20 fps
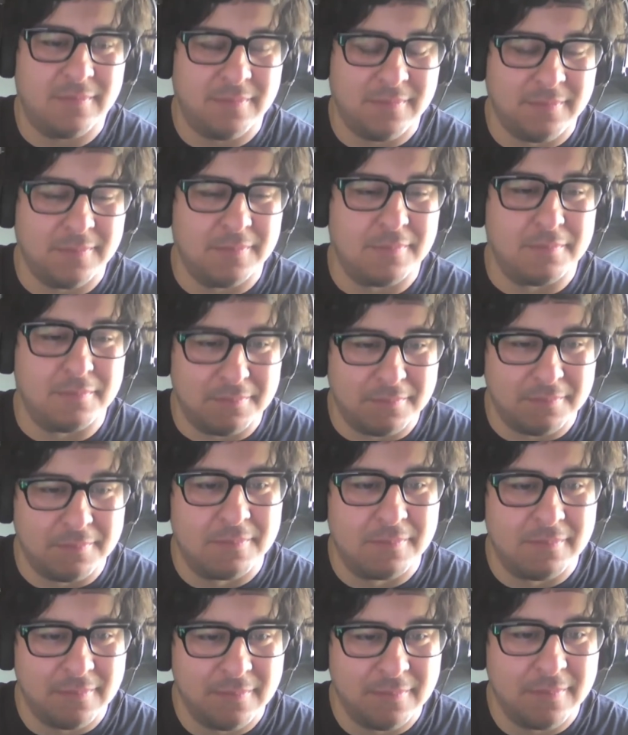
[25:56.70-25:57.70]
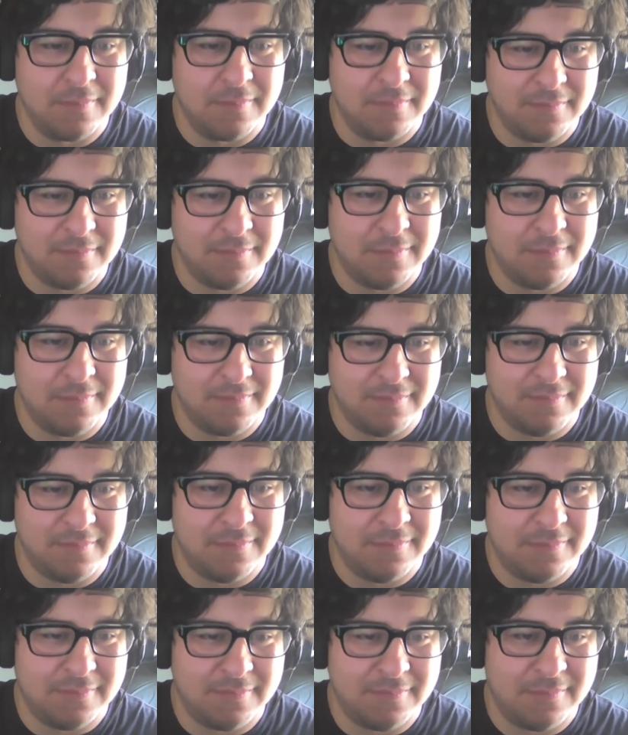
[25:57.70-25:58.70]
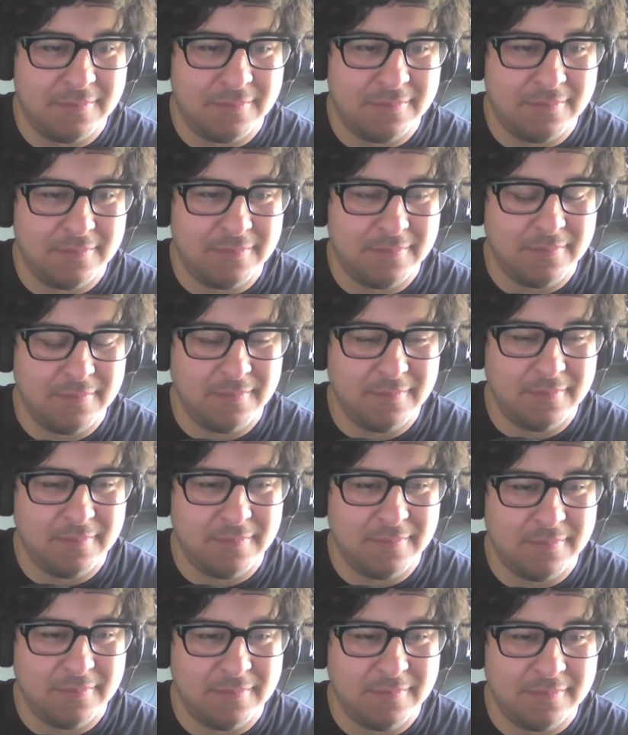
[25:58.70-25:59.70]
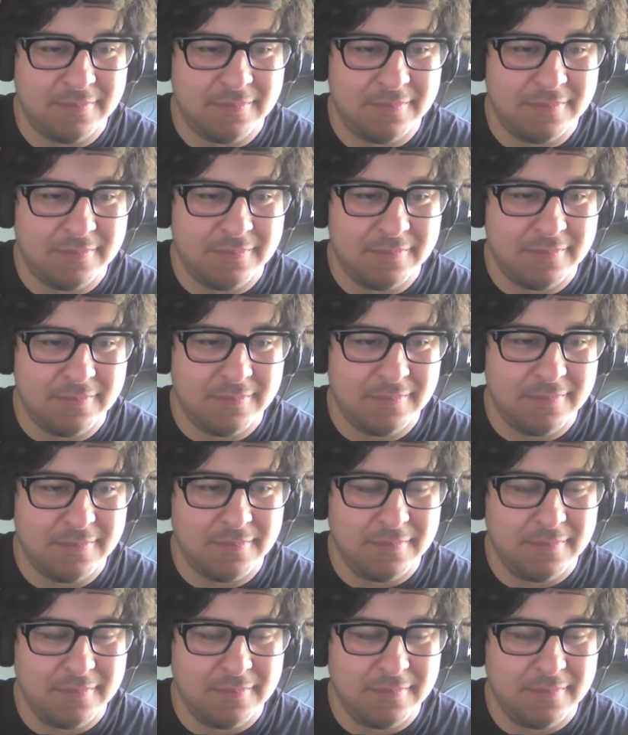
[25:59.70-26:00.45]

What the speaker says: The person shown says nothing.